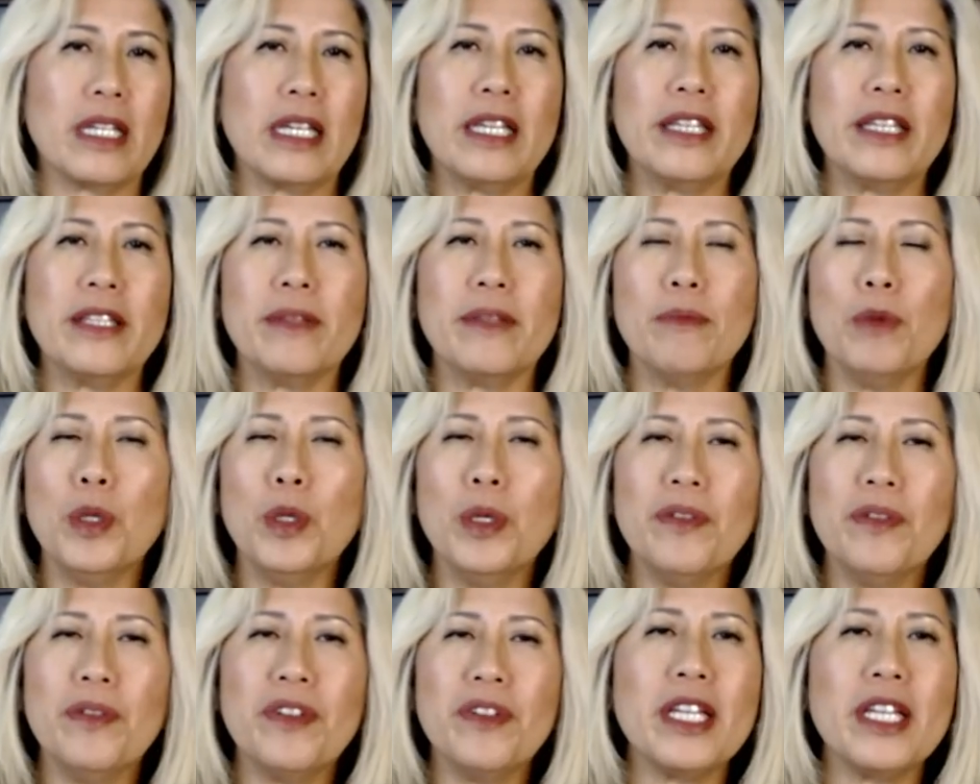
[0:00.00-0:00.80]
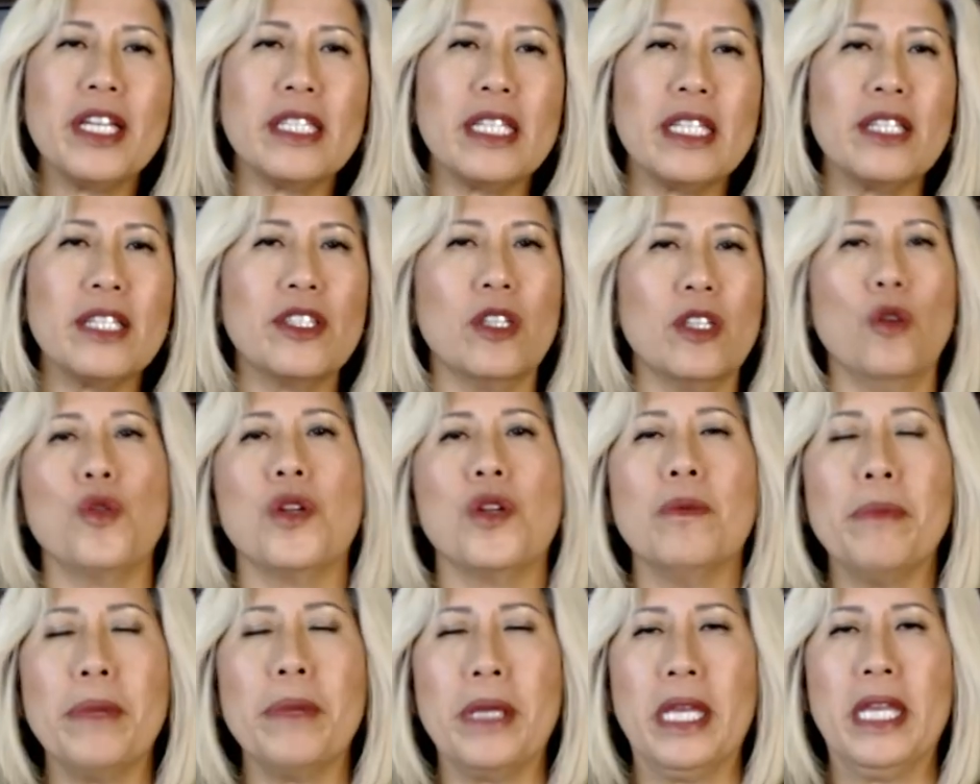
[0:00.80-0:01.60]
in movies and
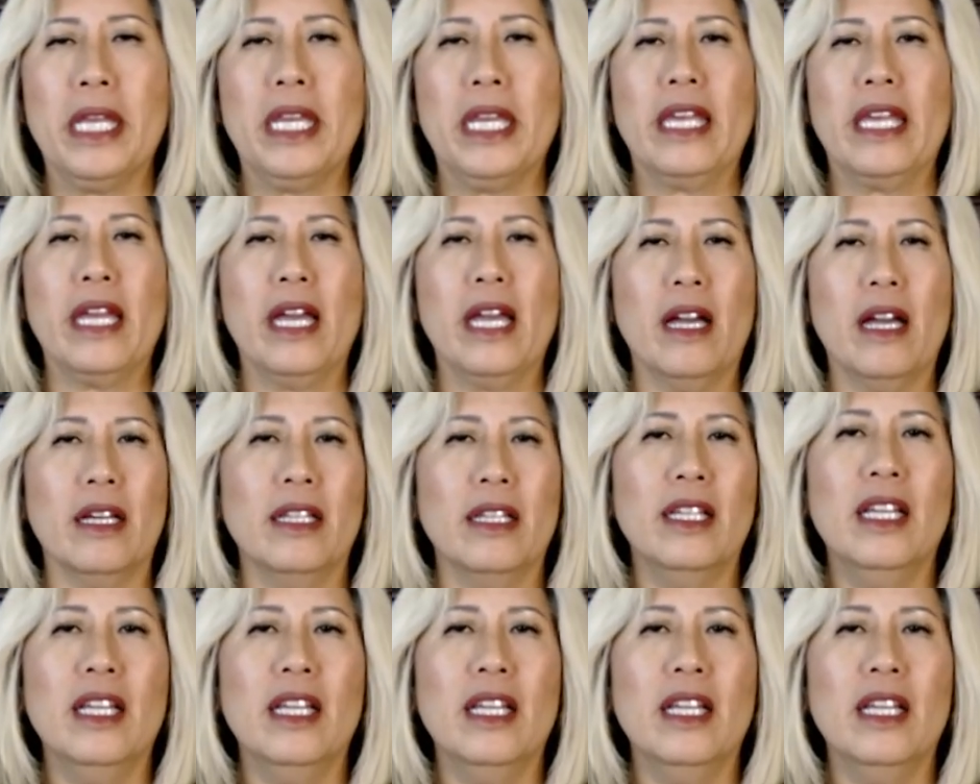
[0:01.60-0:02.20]
social media.